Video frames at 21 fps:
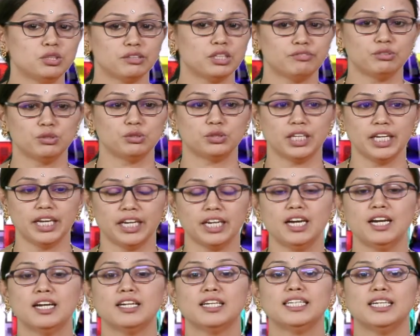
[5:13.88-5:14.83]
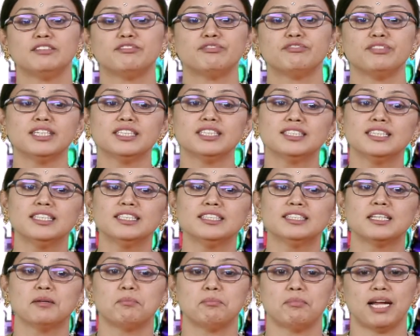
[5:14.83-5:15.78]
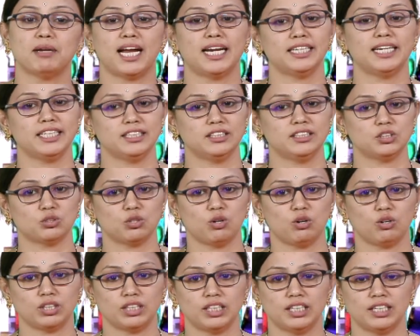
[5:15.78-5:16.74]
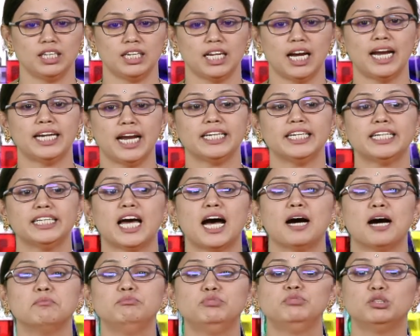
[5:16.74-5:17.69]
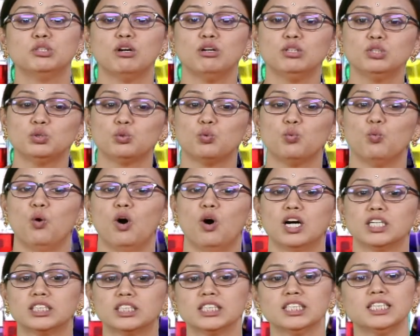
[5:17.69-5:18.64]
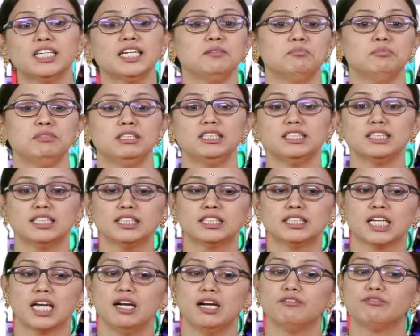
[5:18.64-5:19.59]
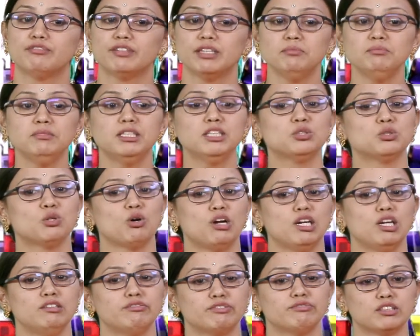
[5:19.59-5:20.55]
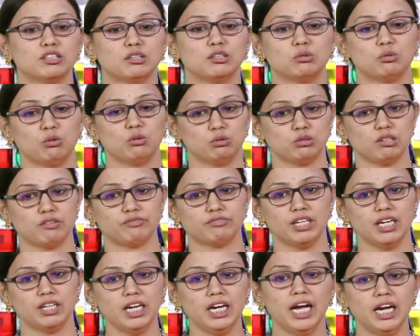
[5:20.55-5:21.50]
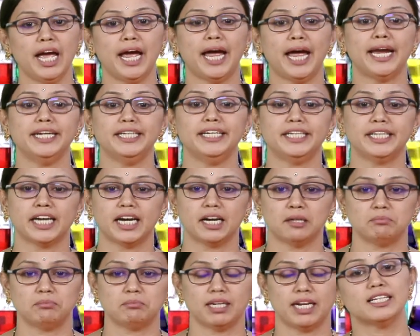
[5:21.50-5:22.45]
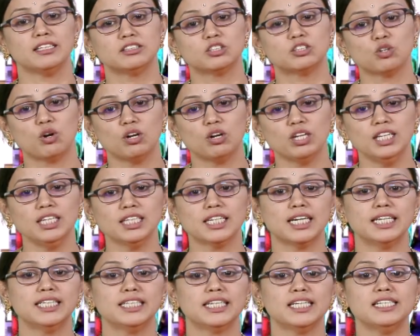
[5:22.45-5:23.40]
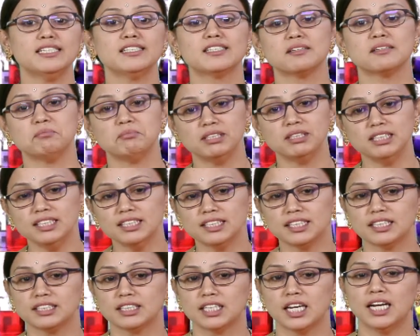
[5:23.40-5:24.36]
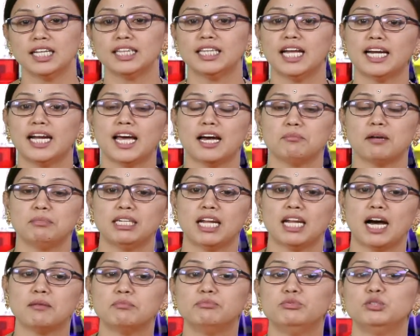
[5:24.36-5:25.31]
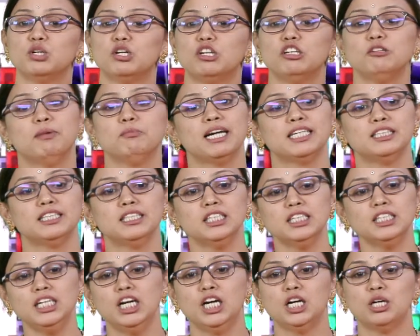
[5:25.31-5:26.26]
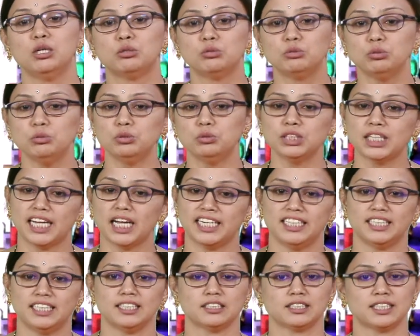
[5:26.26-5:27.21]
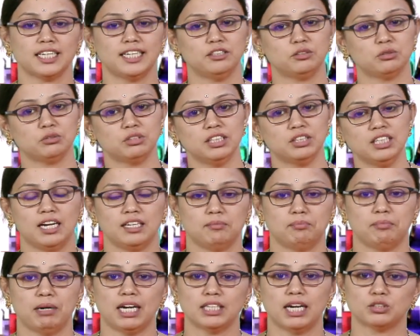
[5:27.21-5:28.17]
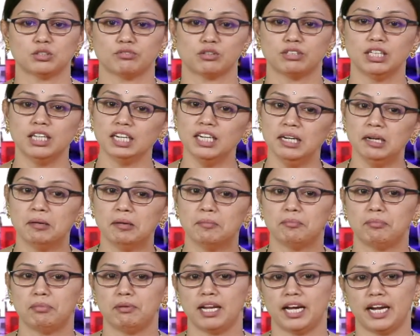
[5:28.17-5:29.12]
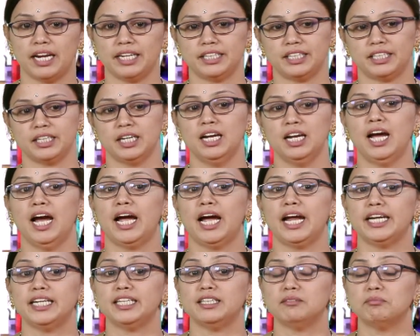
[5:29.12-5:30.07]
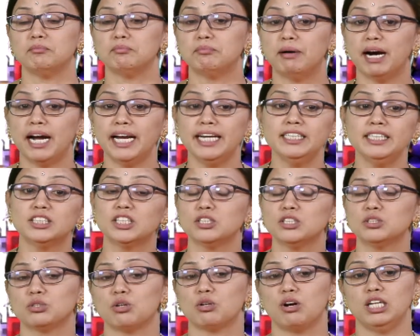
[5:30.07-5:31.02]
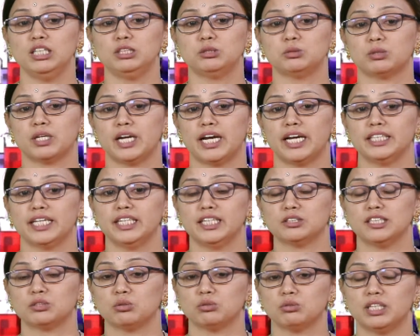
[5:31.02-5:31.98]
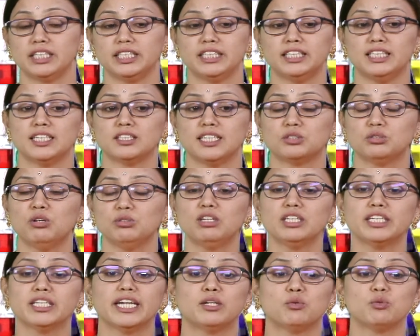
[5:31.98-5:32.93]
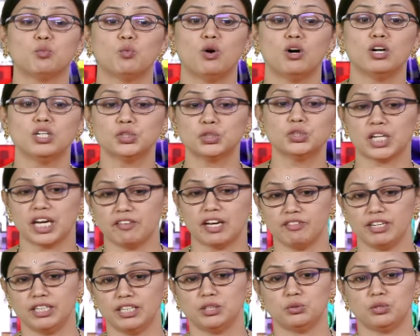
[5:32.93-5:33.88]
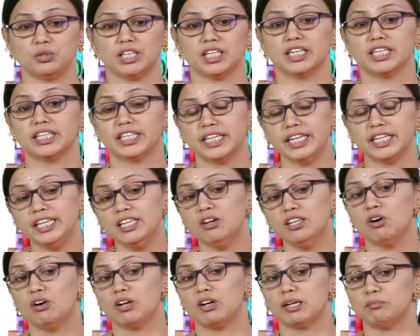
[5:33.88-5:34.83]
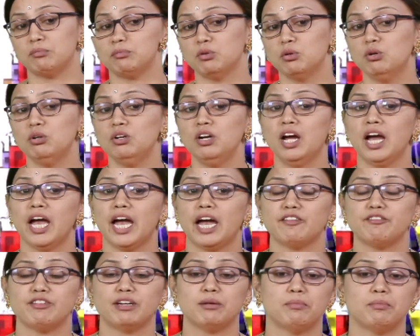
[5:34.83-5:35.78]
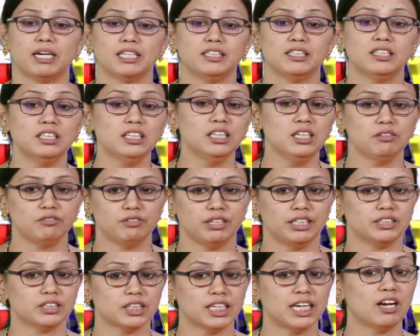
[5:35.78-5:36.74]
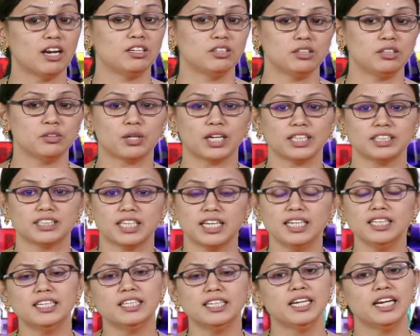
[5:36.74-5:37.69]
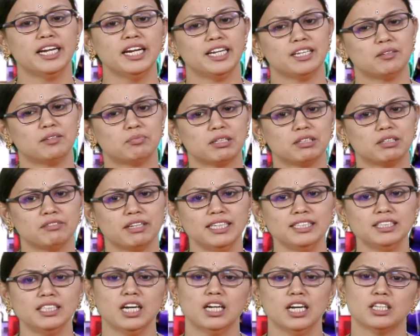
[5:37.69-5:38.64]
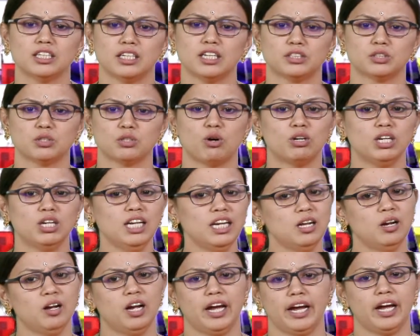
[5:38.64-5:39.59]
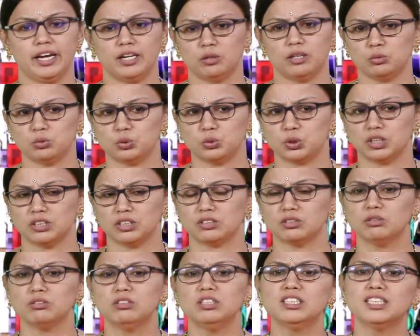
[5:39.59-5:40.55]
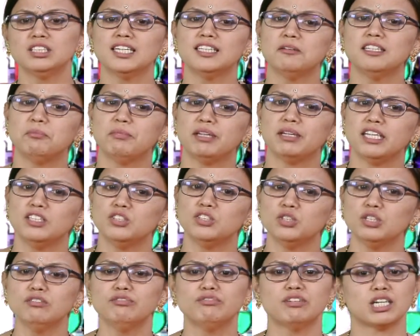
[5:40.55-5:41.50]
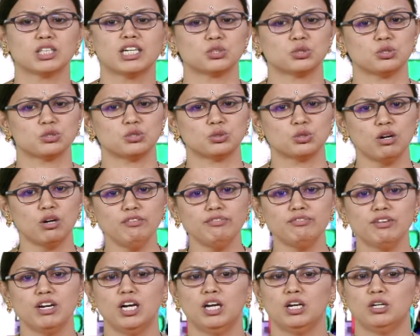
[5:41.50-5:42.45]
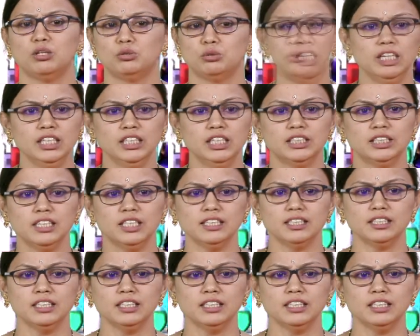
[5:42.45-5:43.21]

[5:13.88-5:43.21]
you take, it fixes the plant in soil and it absorbs water and minerals from the soil for the growth of the entire plant. Soil contains the minerals that have been absorbed by the roots and it is sent to the parts of the plant and binds the soil together so that it does not get washed away during a rain or a blow away by the winds, and you can say that it prevents soil erosion. So these are the major functions of root. Children,